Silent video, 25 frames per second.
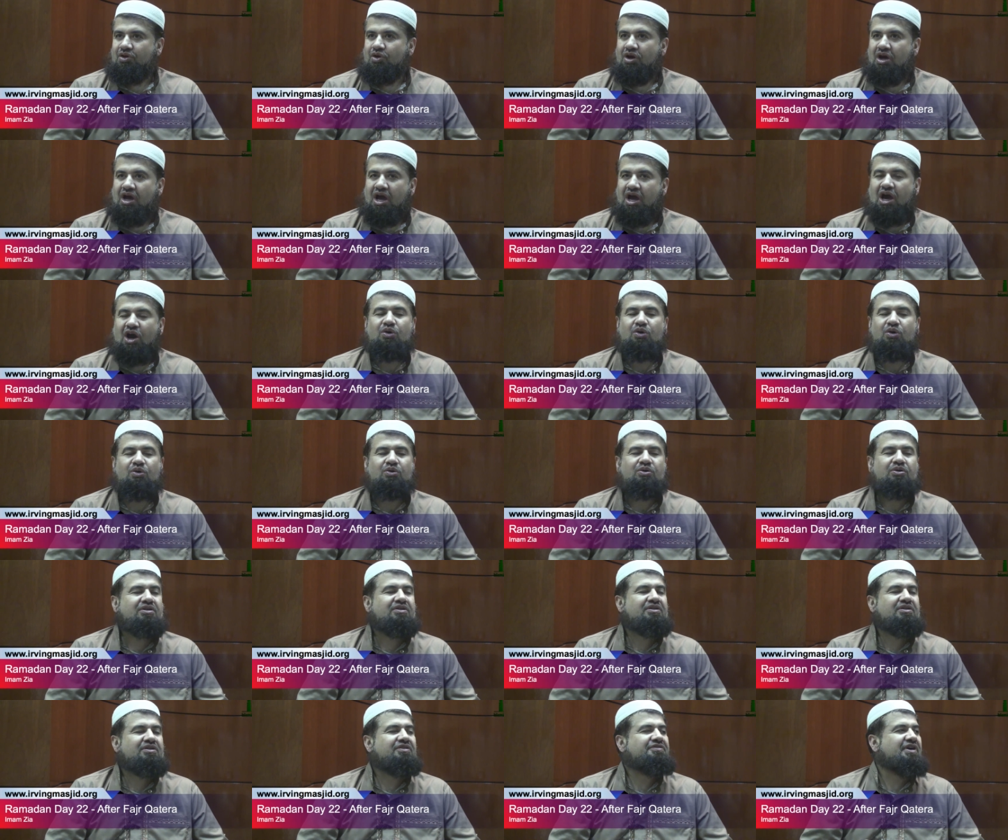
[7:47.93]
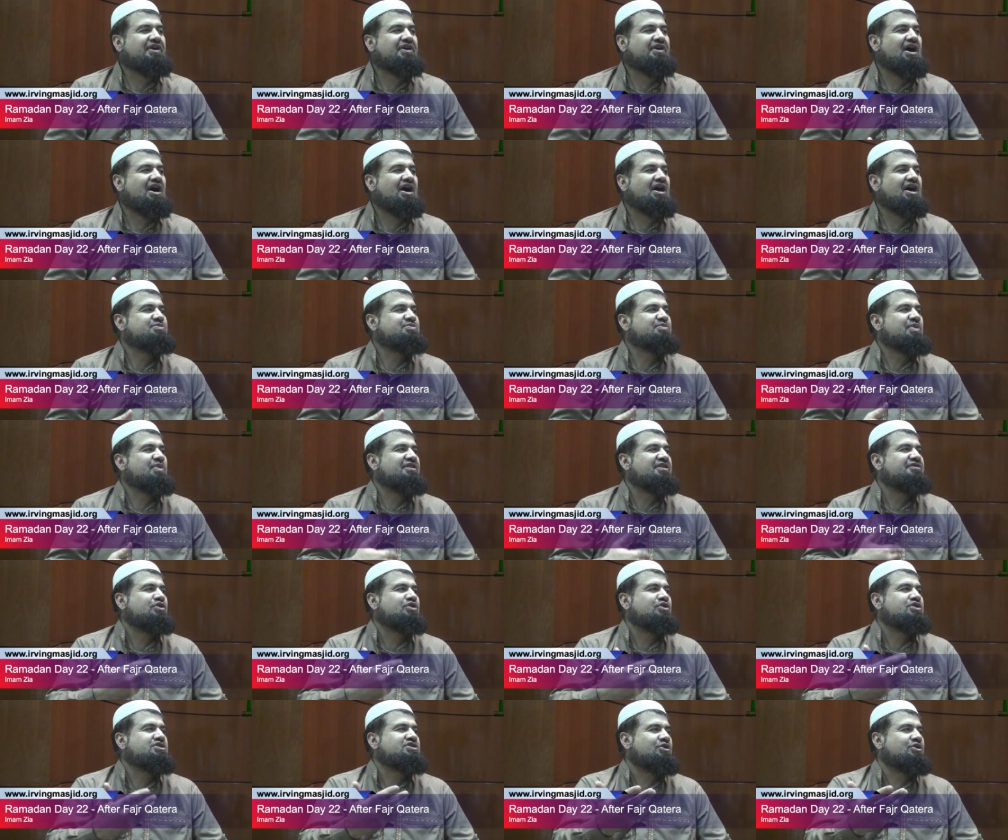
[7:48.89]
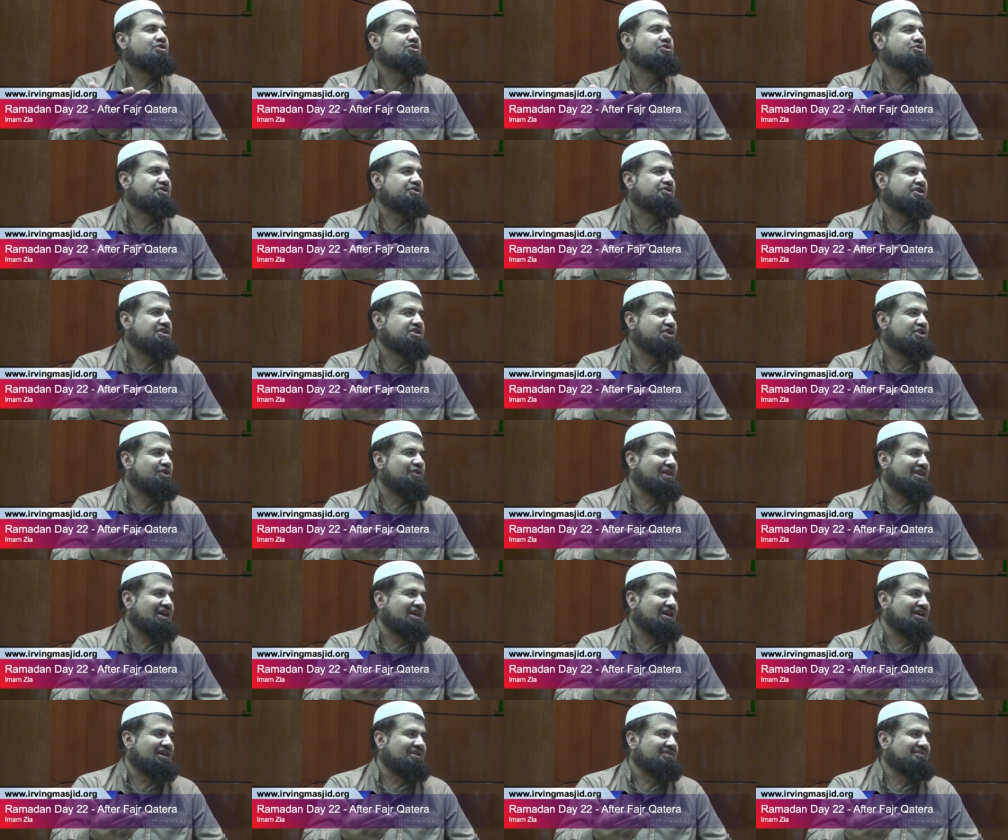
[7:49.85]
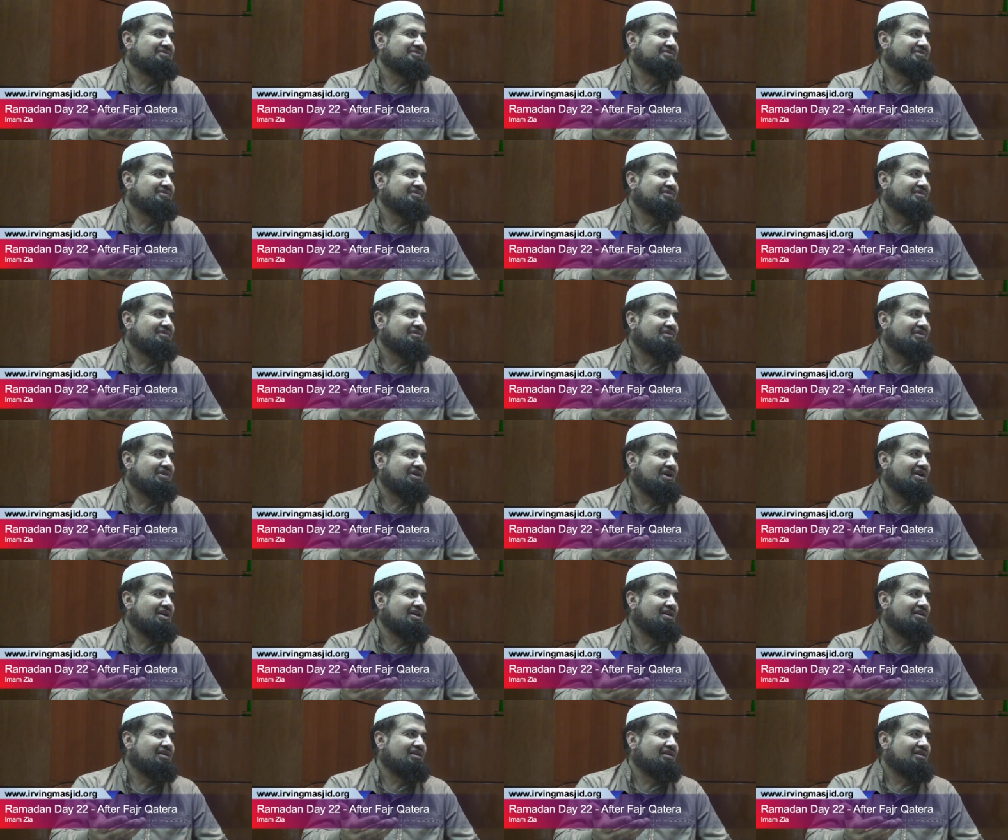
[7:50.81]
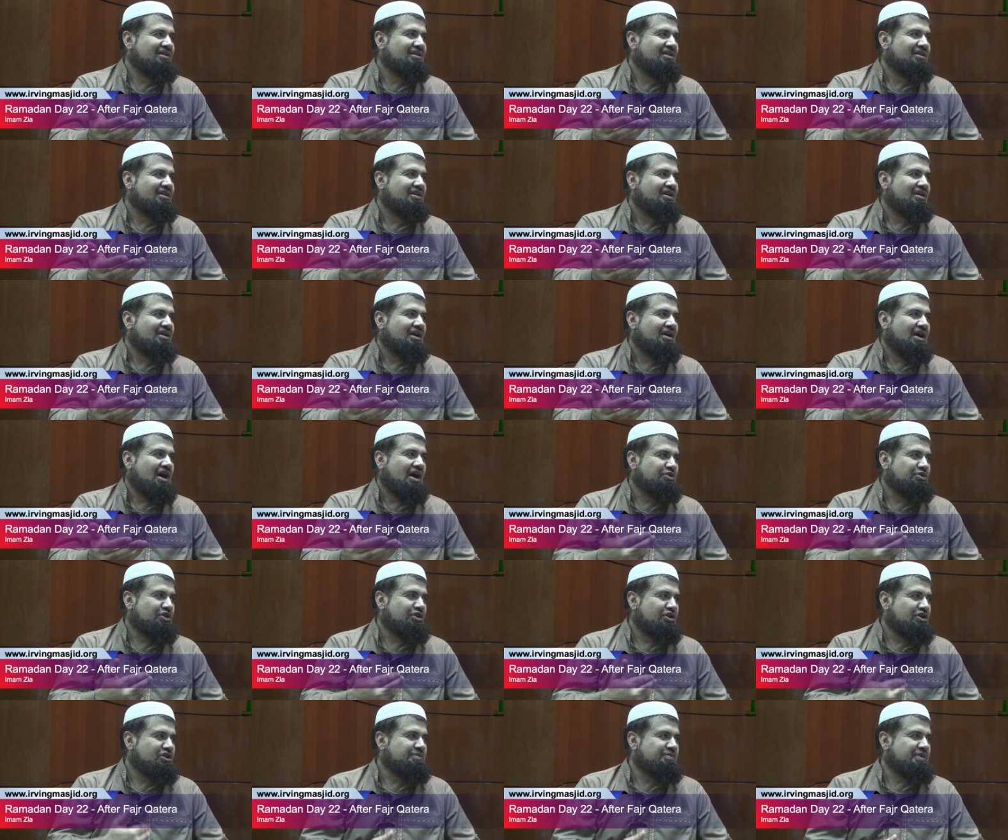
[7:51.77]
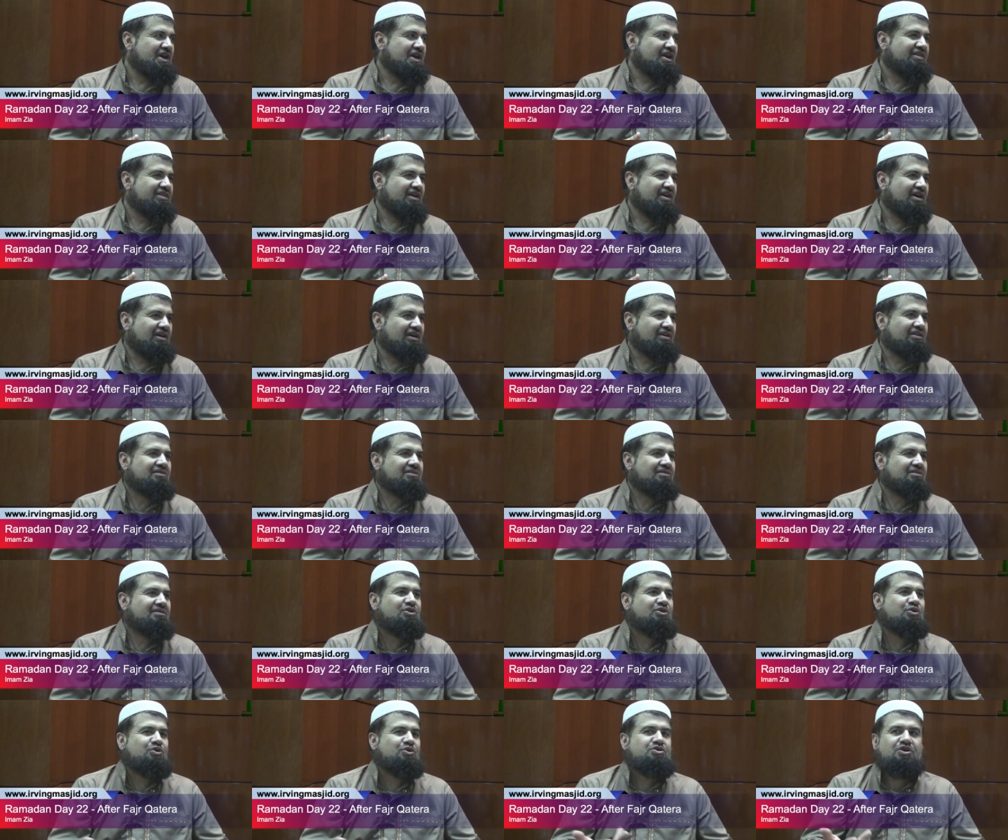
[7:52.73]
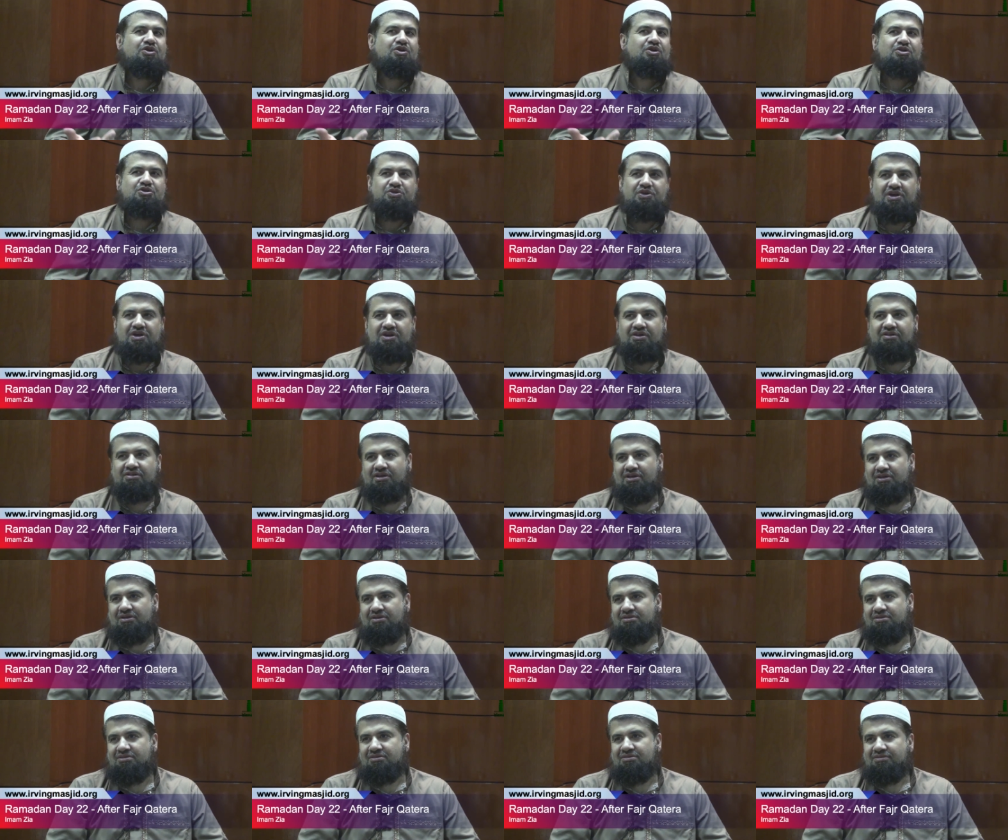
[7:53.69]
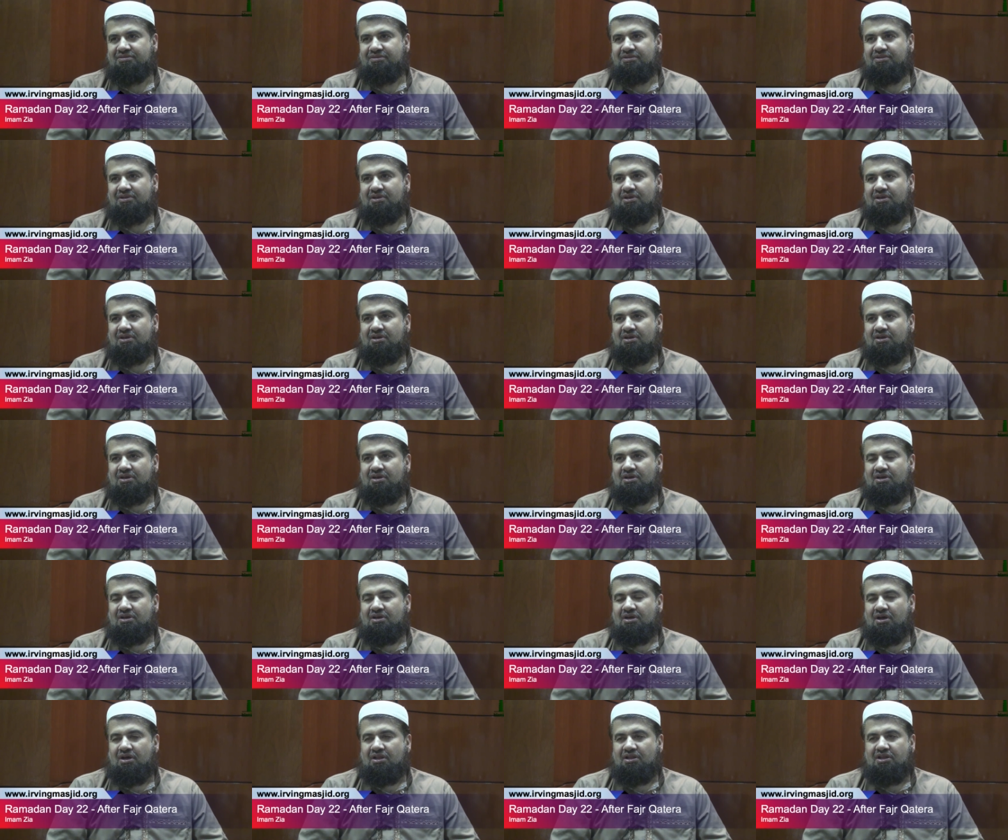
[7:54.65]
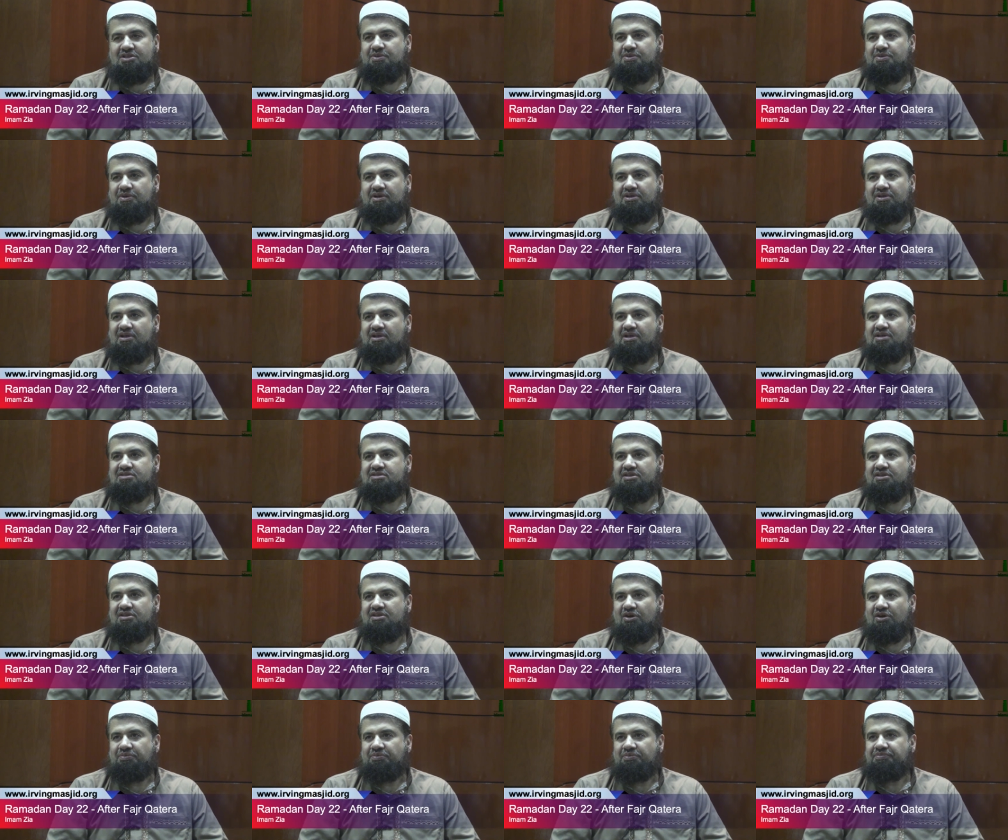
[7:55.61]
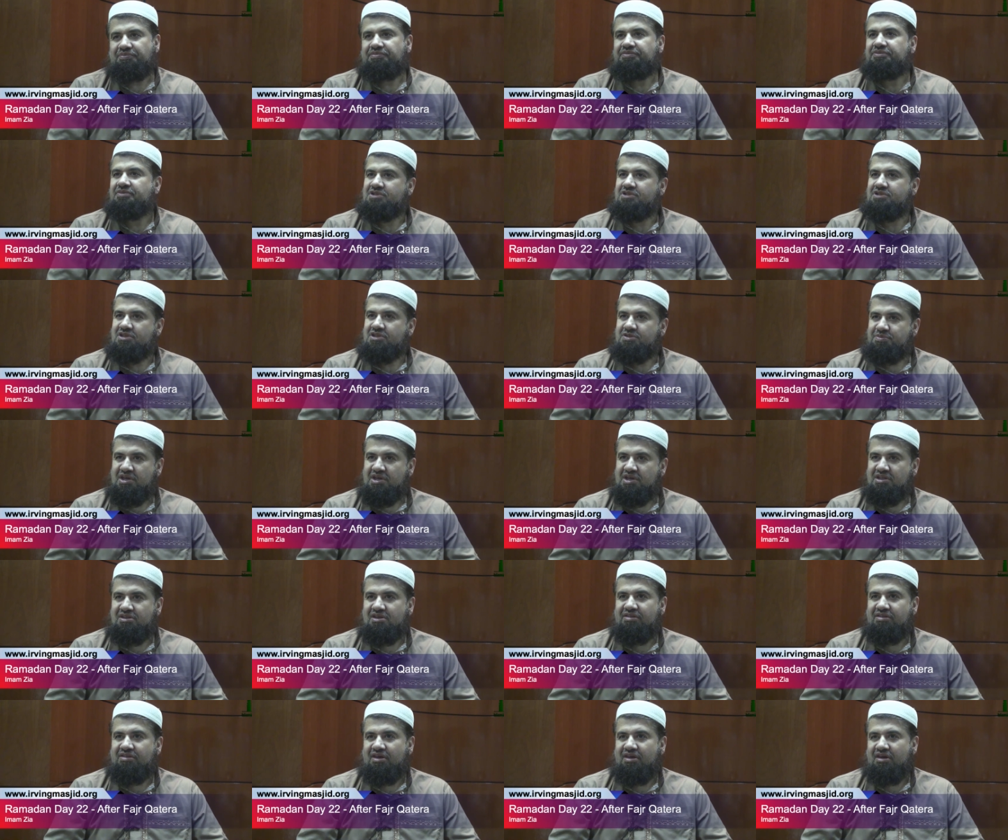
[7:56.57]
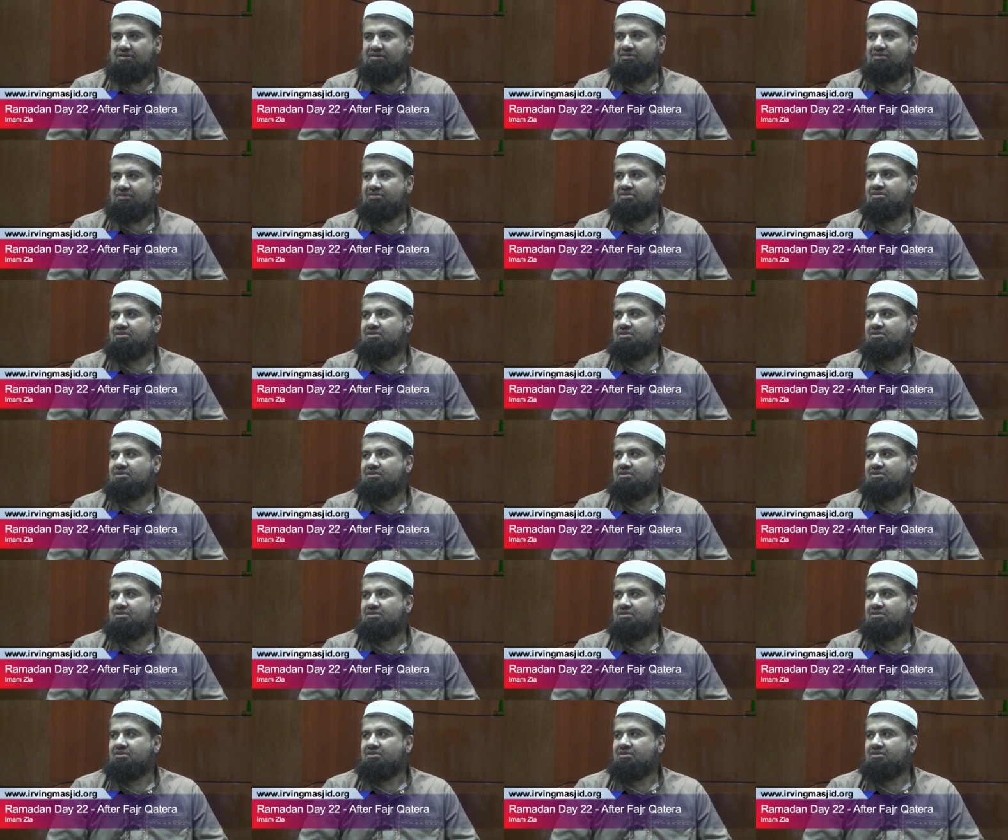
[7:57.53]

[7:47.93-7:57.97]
How far is my voice going to reach, O Allah? Okay? I'm going to make adhan. Who's going to hear it? Allah subhanahu wa ta'ala said, no, just make the adhan.